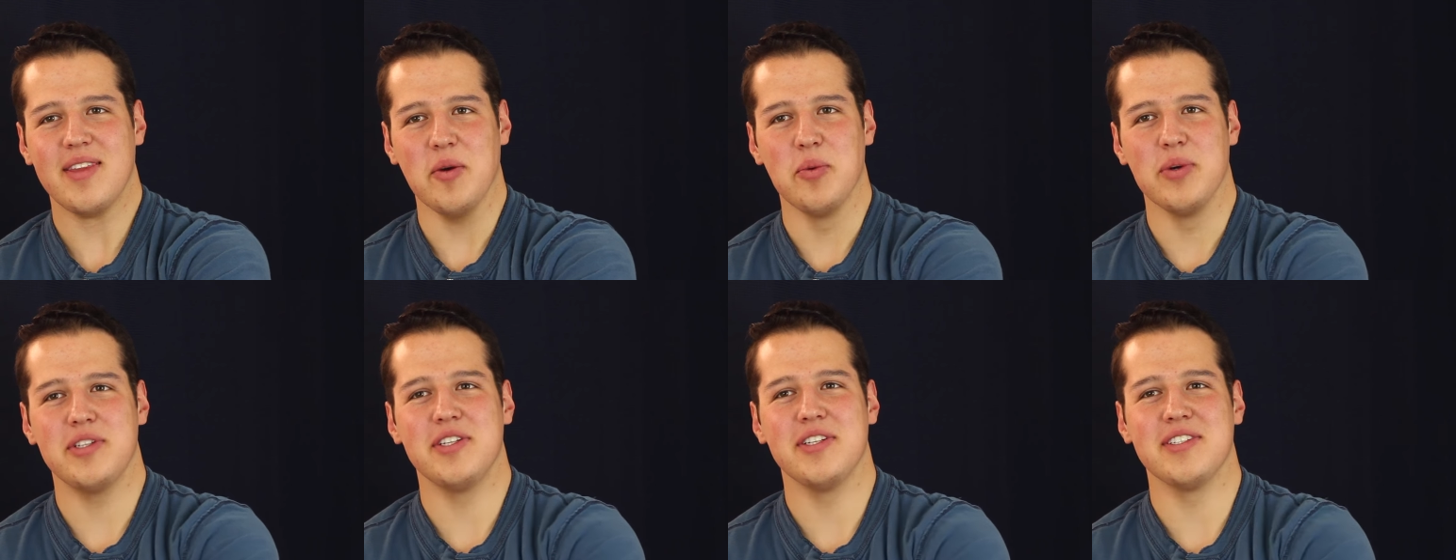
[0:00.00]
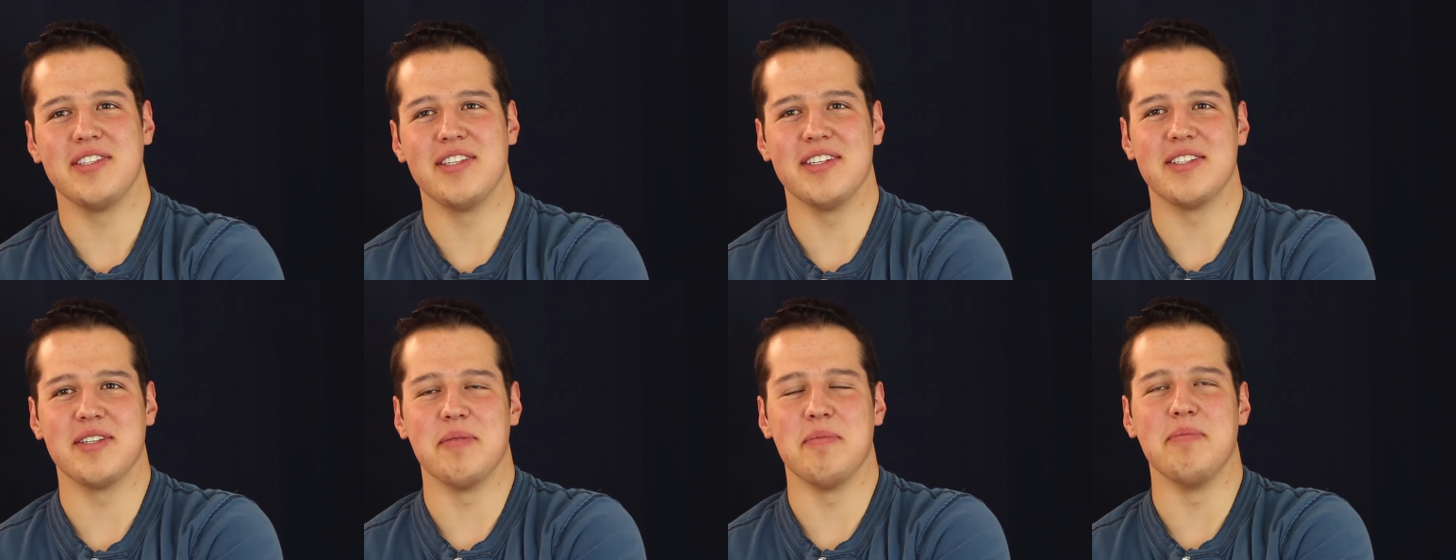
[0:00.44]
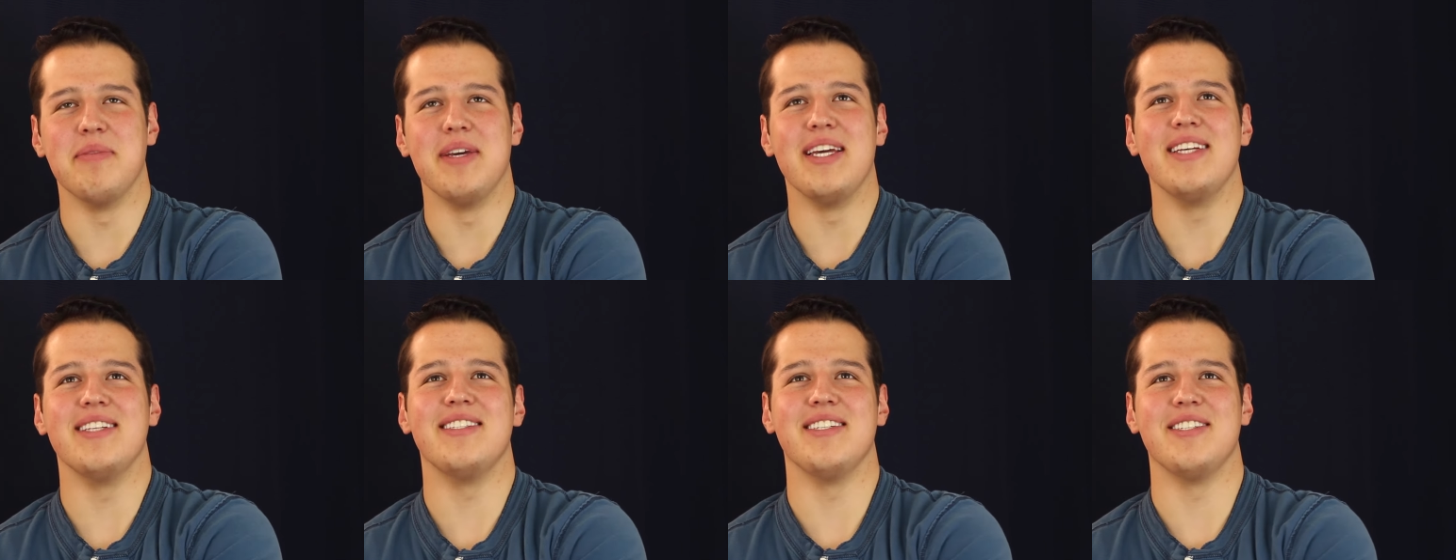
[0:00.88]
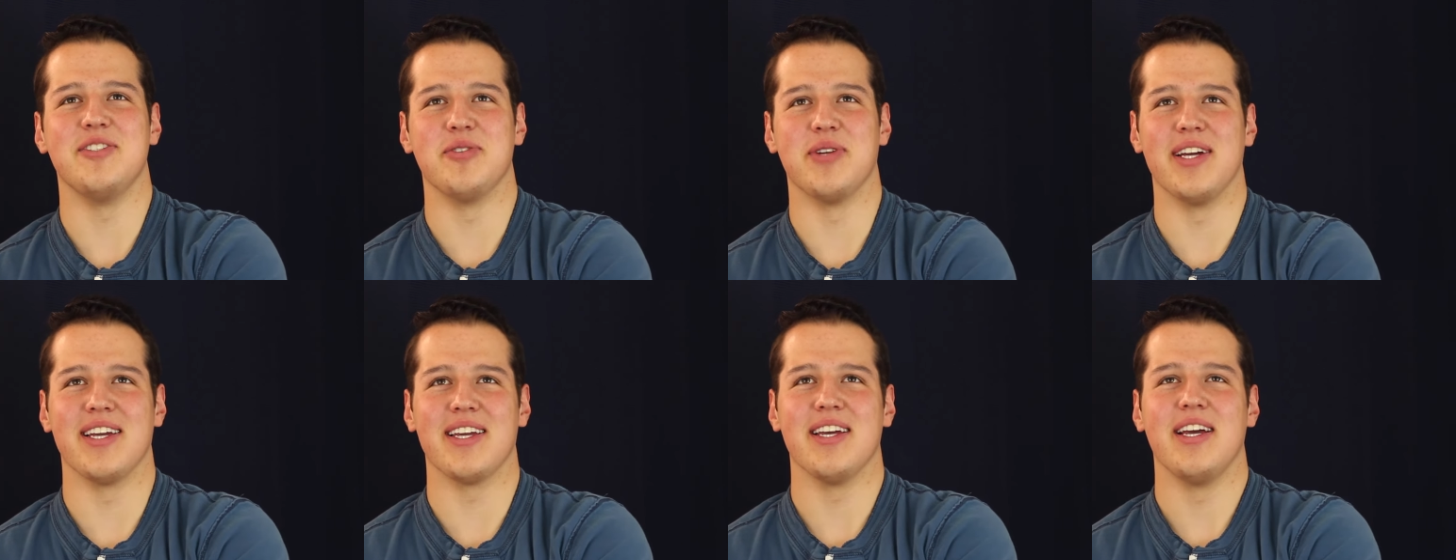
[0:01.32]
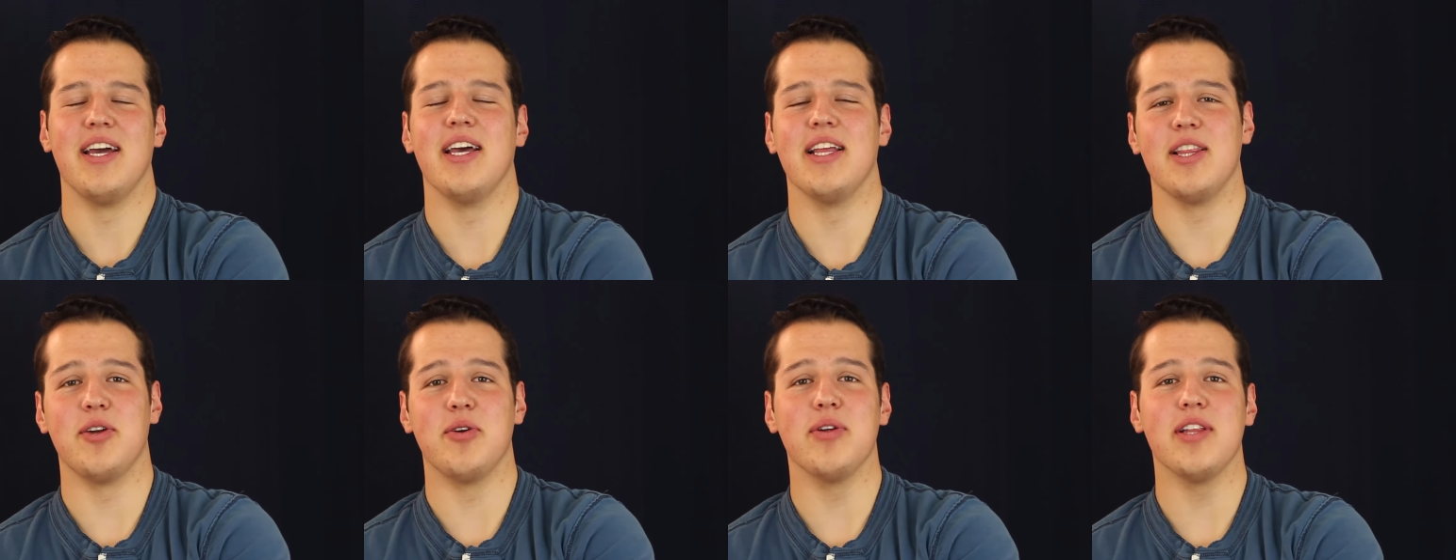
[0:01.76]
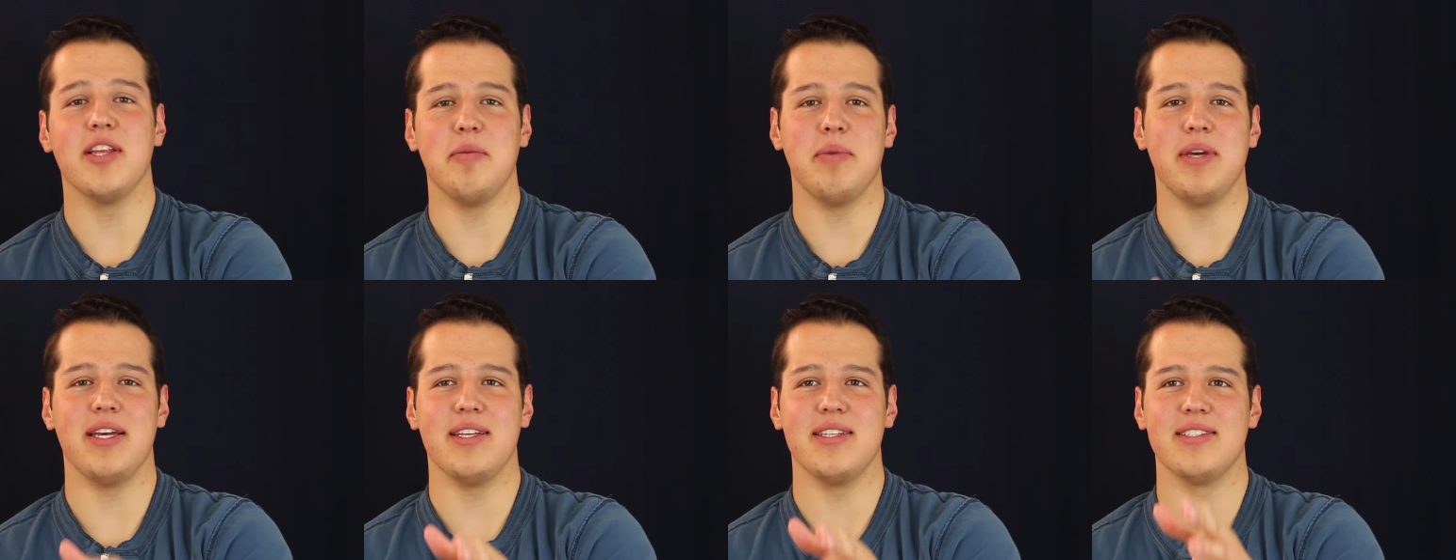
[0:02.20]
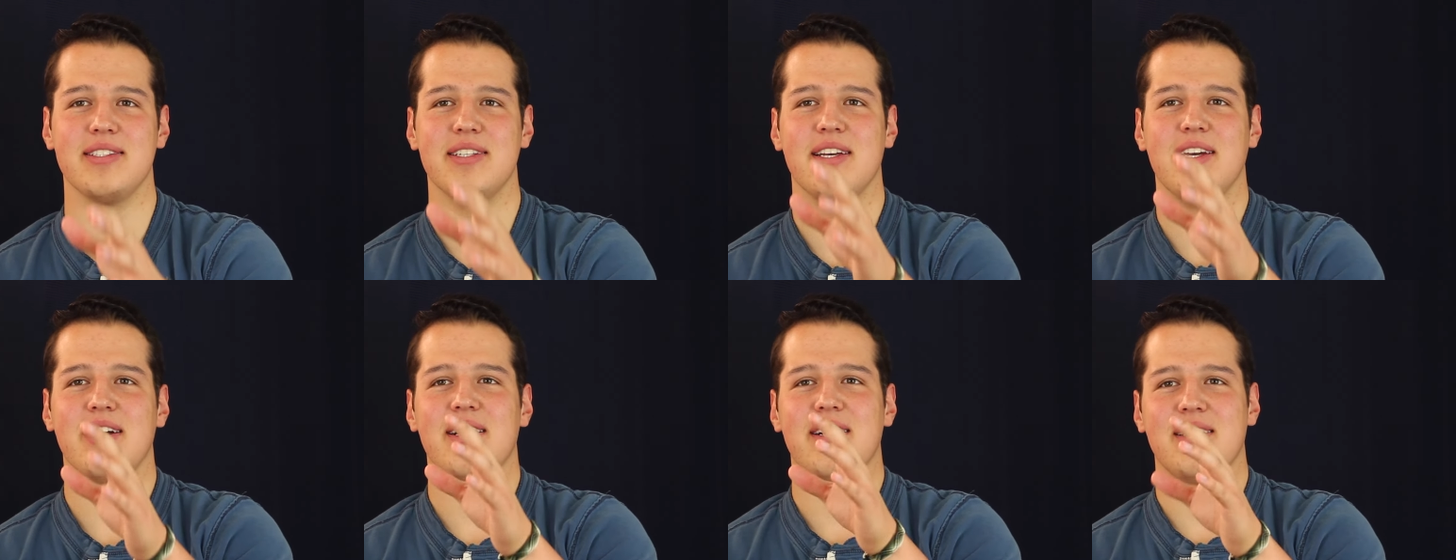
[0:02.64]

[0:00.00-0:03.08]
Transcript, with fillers: which is this amazing drink. It literally means